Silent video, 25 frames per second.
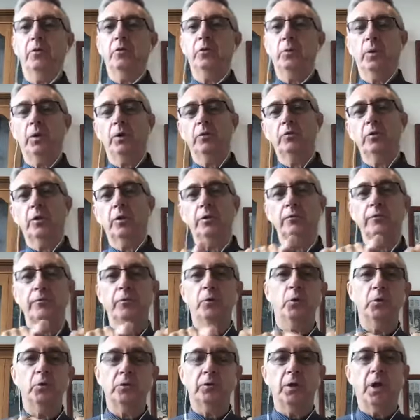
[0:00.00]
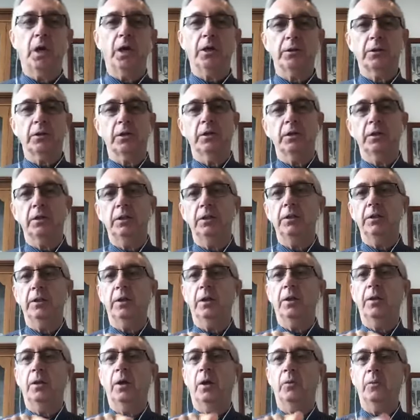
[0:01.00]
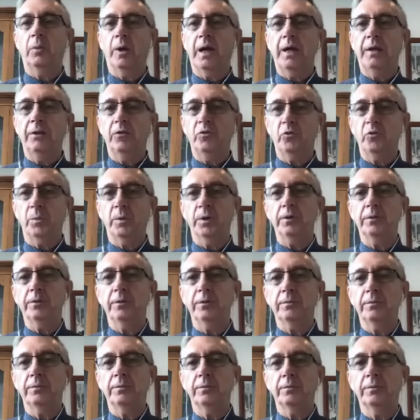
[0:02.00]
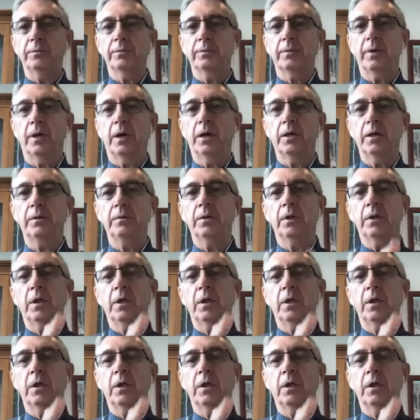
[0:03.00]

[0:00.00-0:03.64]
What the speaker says: works on a fortnightly arrangement, right?